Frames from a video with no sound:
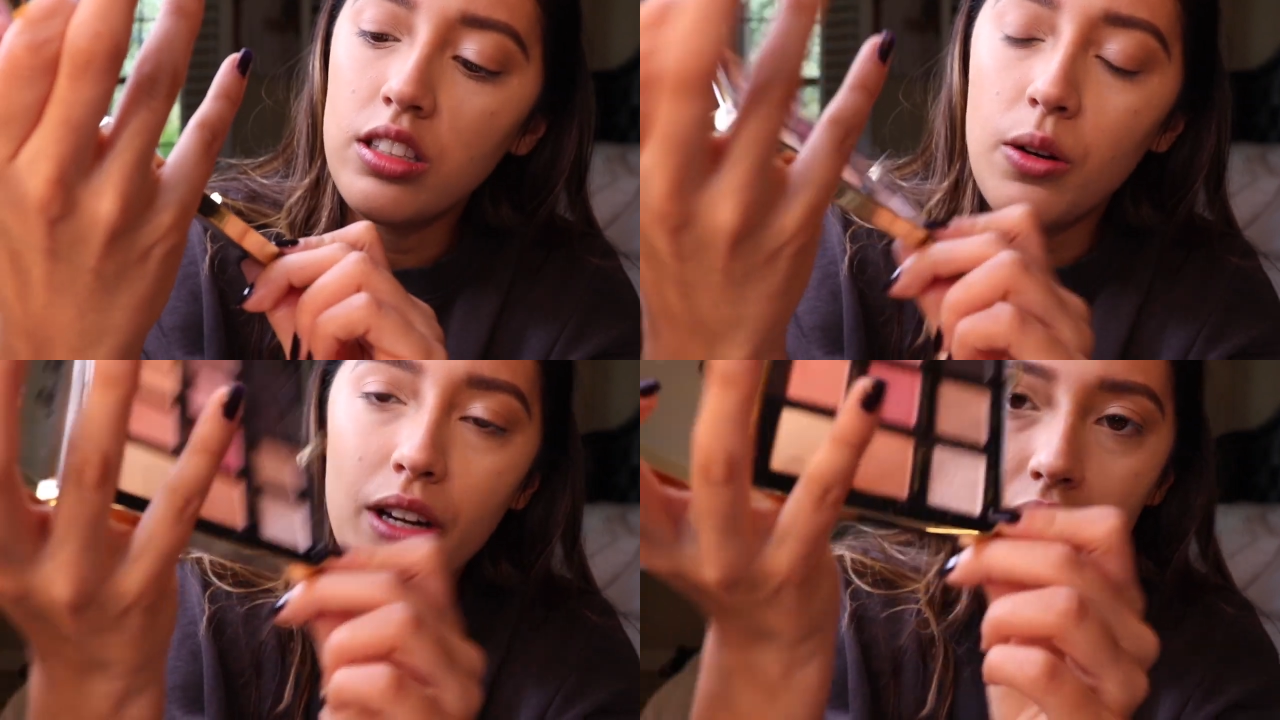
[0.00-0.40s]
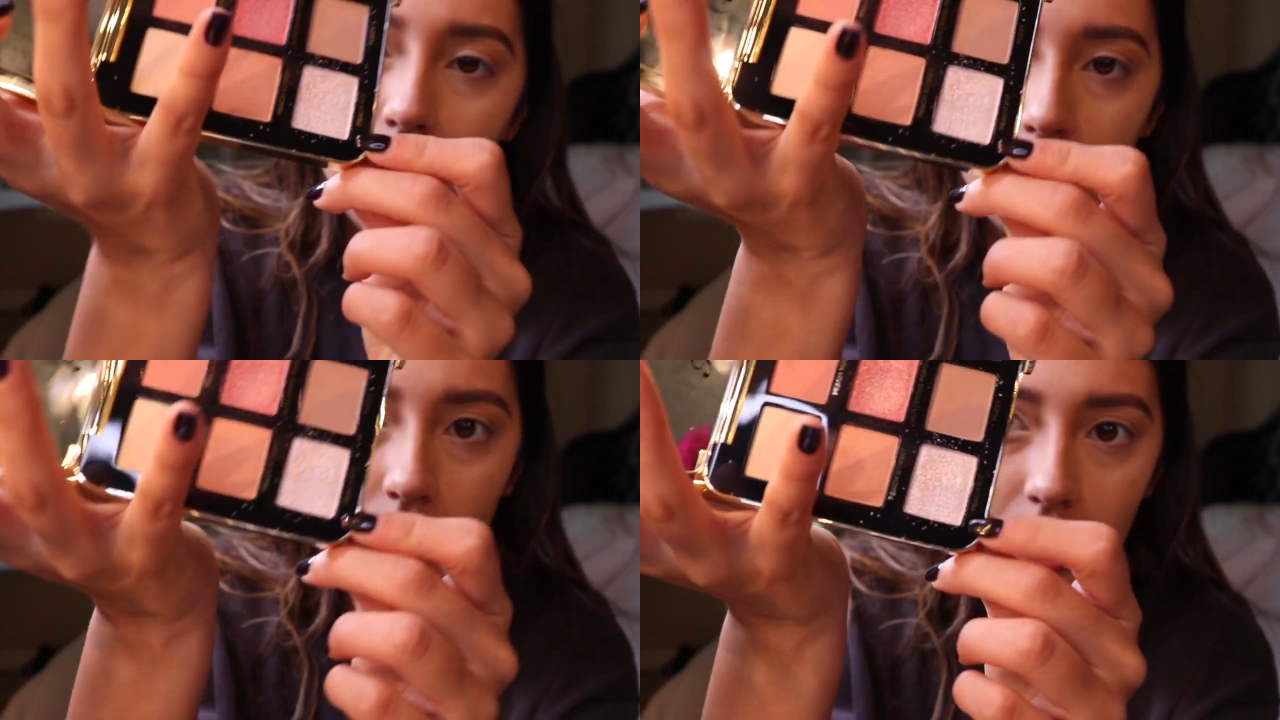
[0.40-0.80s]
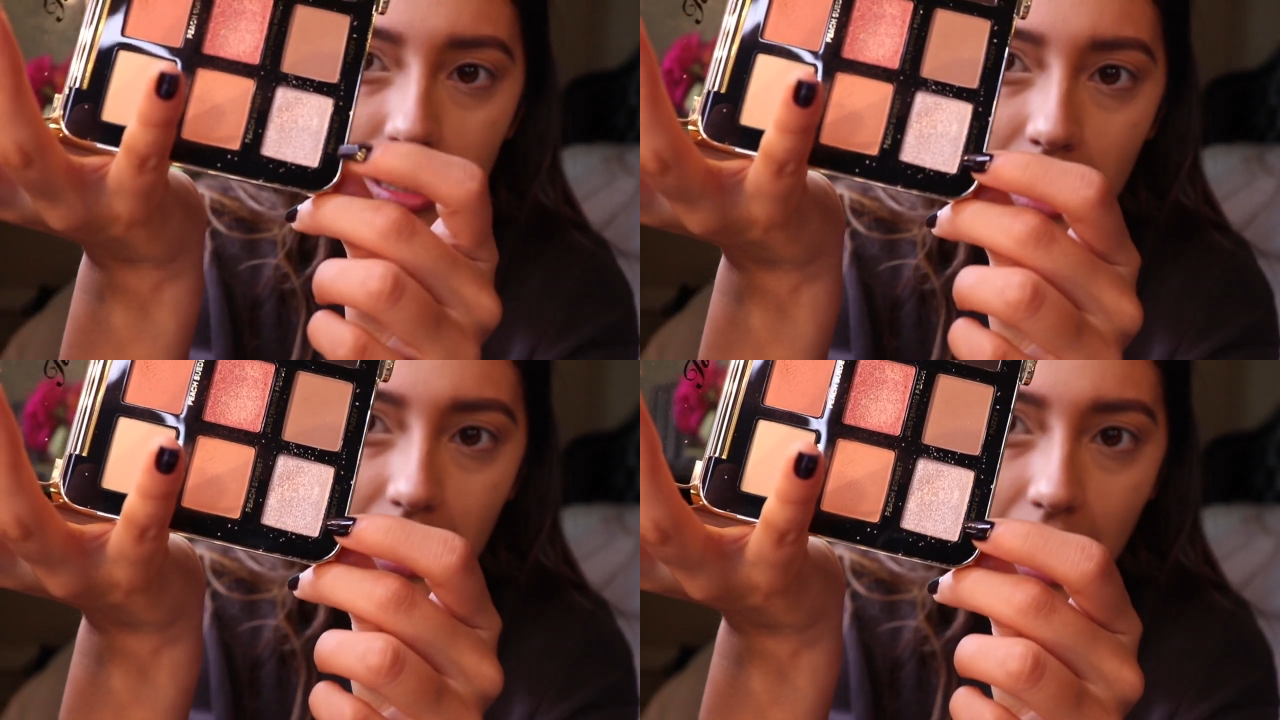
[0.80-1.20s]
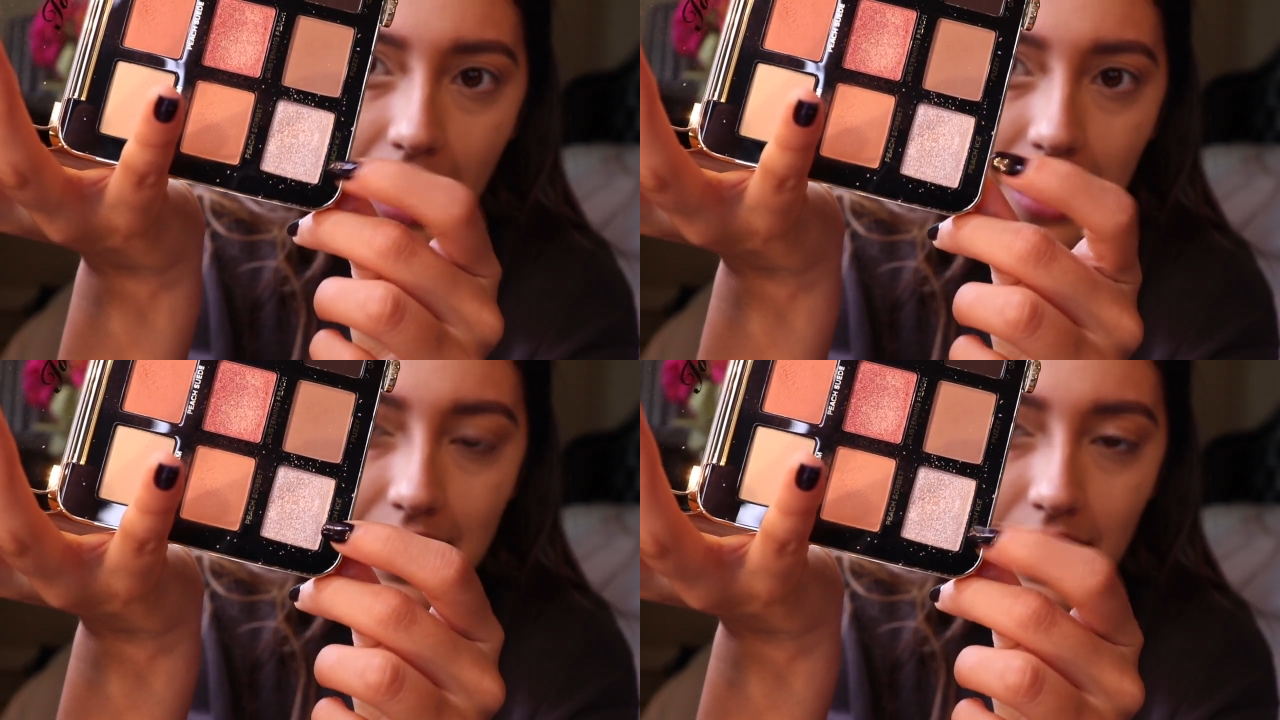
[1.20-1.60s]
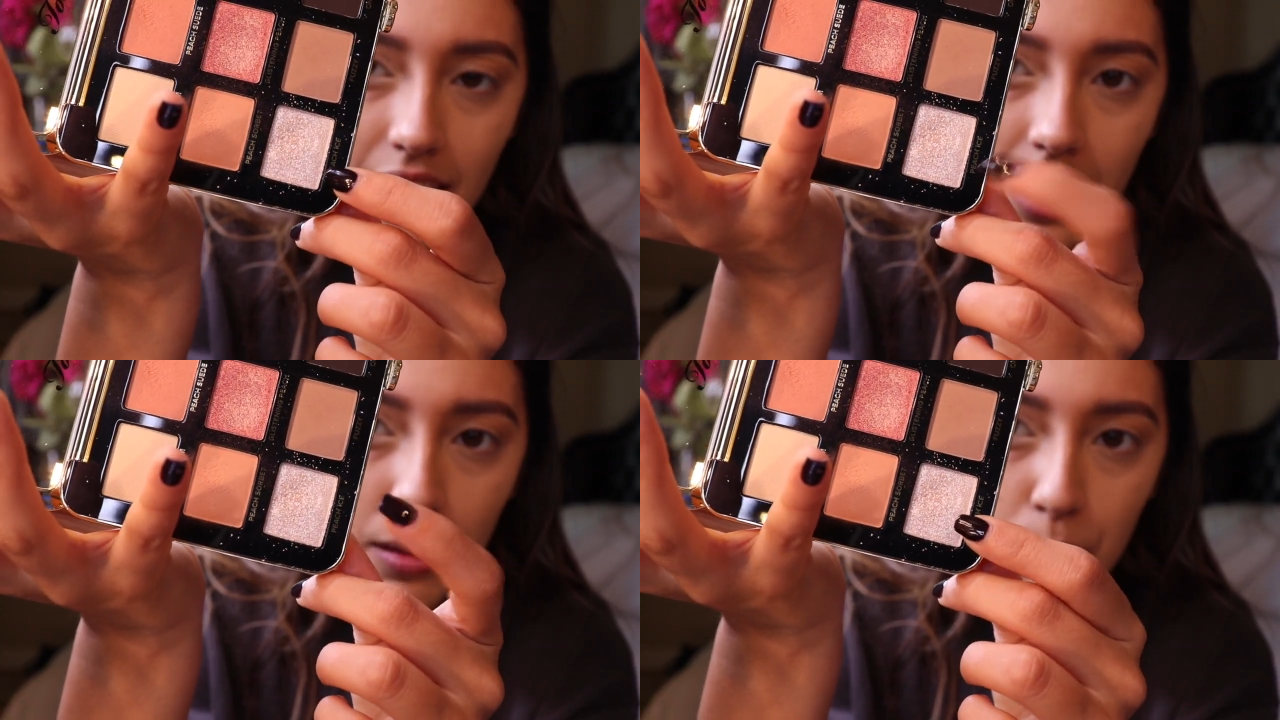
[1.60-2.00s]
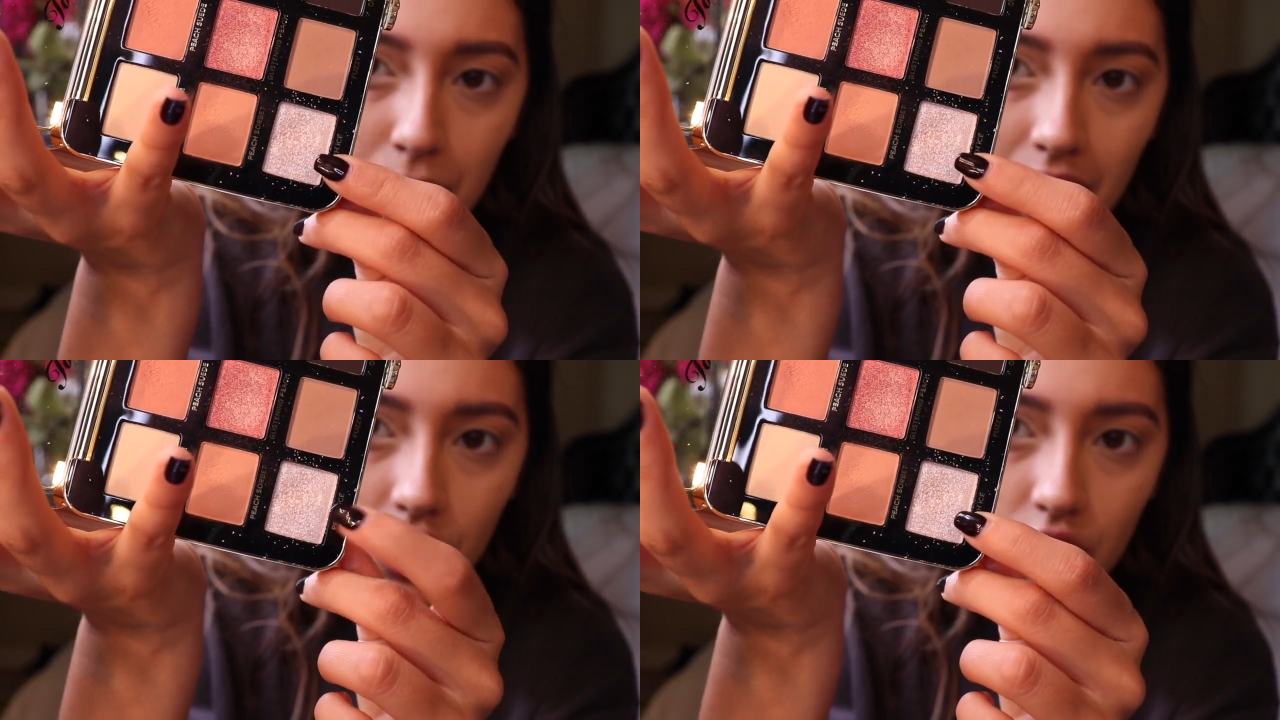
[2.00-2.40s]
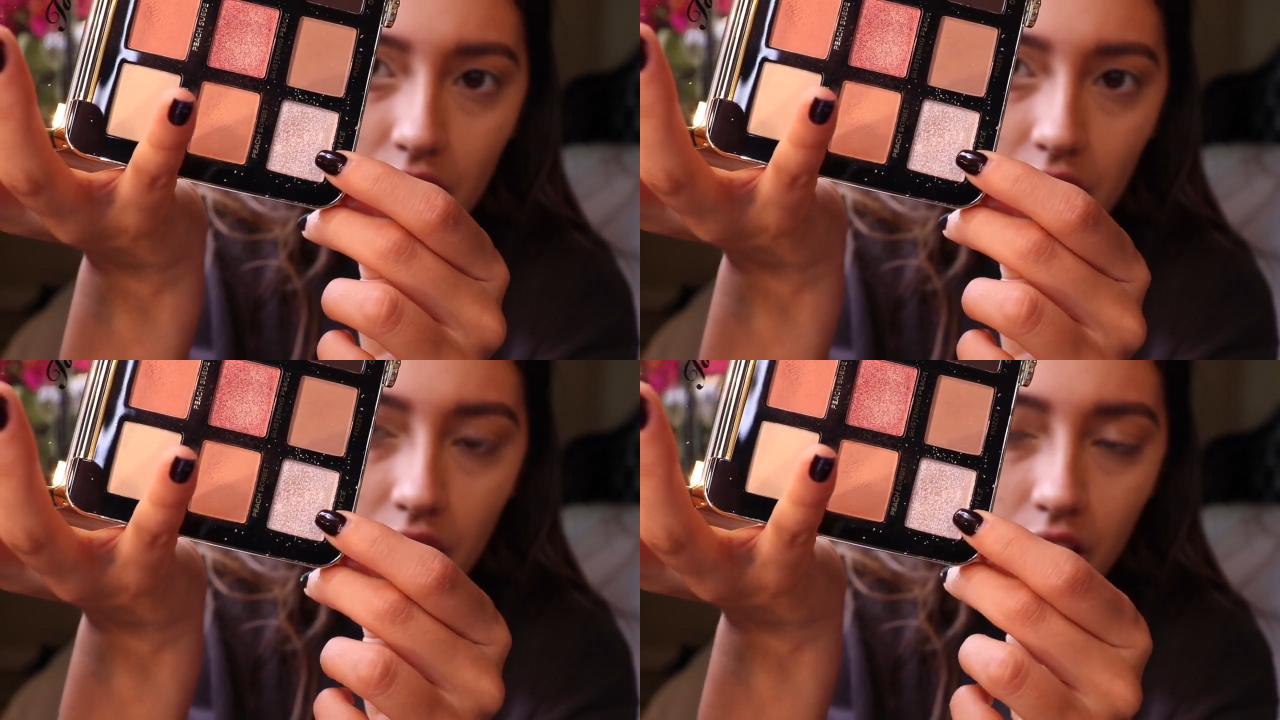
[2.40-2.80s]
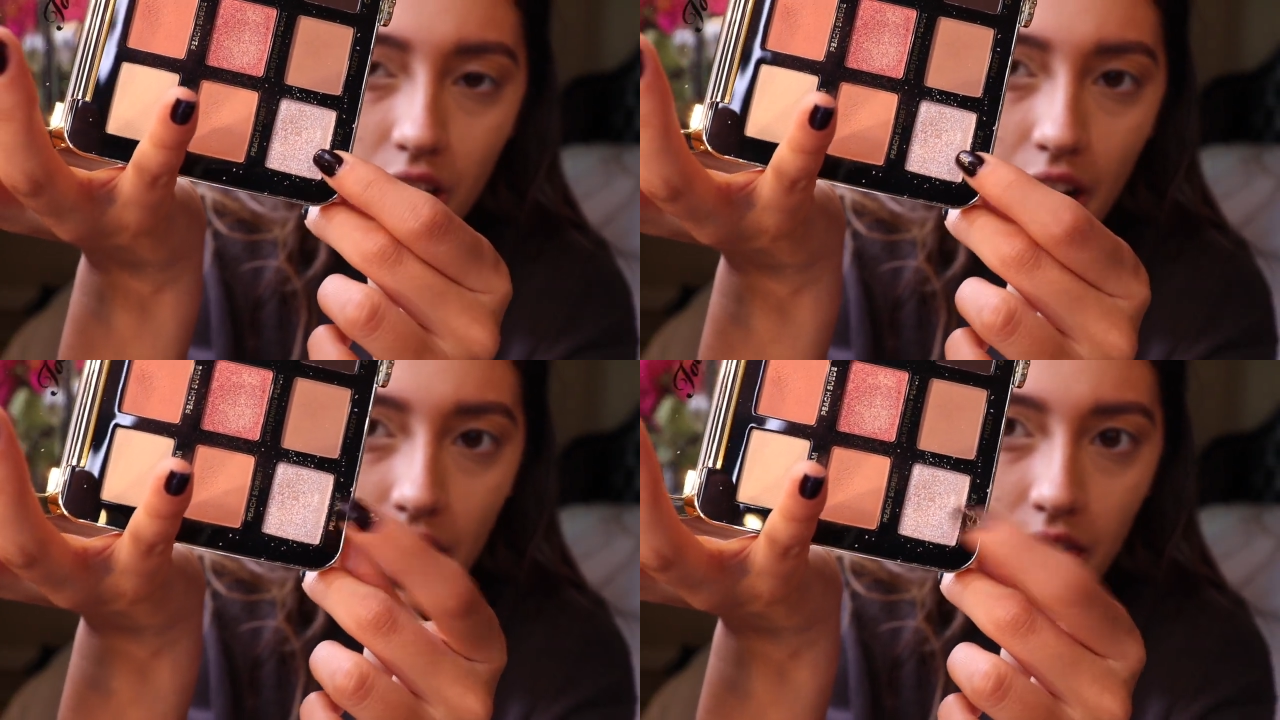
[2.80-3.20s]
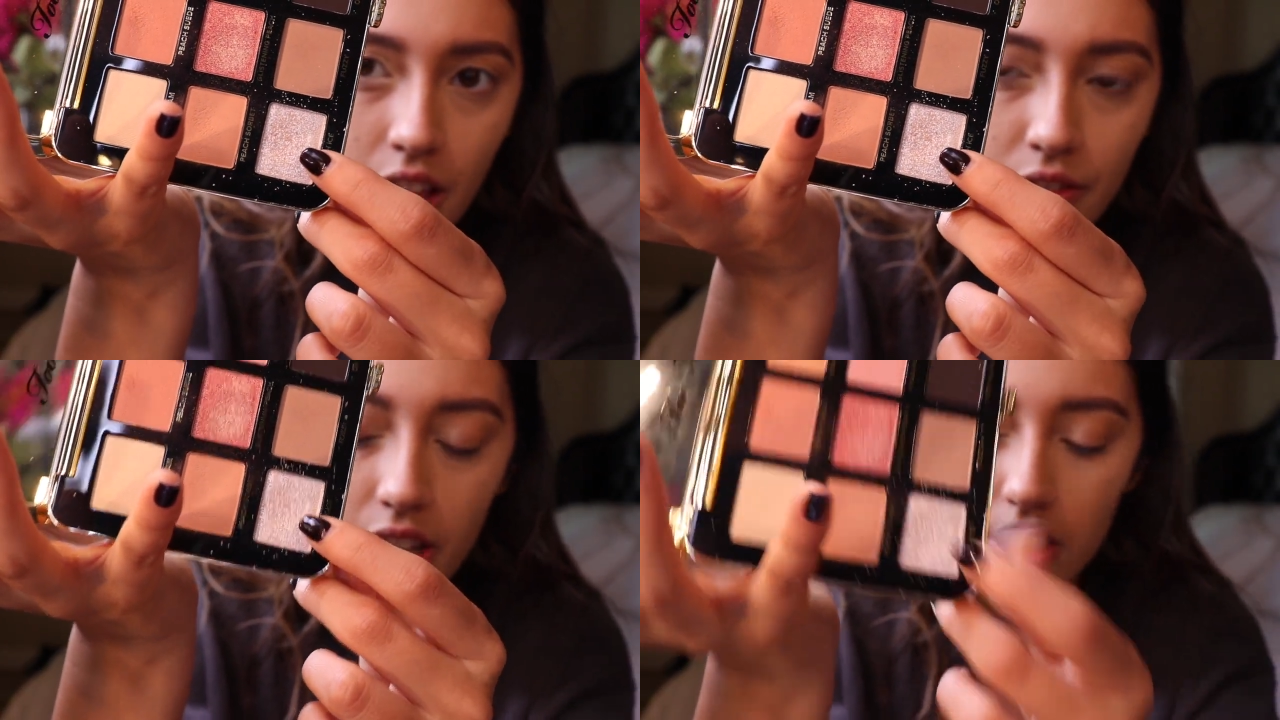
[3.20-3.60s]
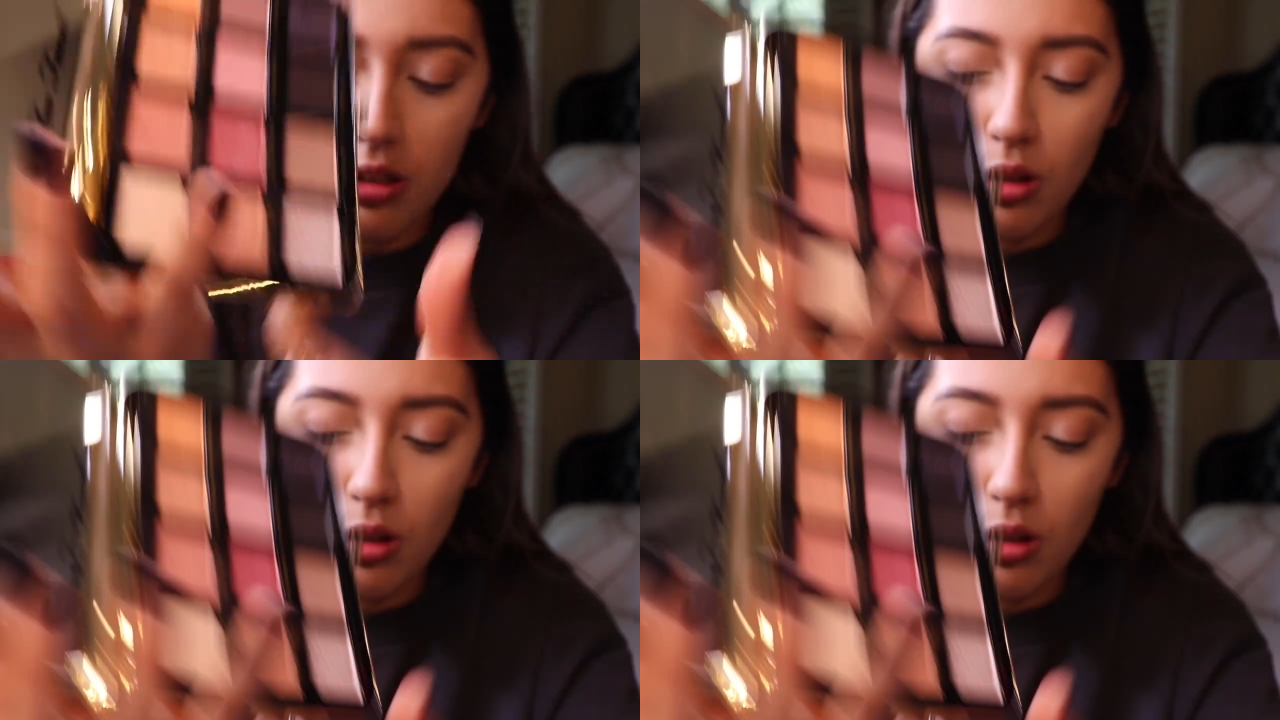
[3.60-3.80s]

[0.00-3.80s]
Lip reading: No, it's like an icy peachy color. I love it. It's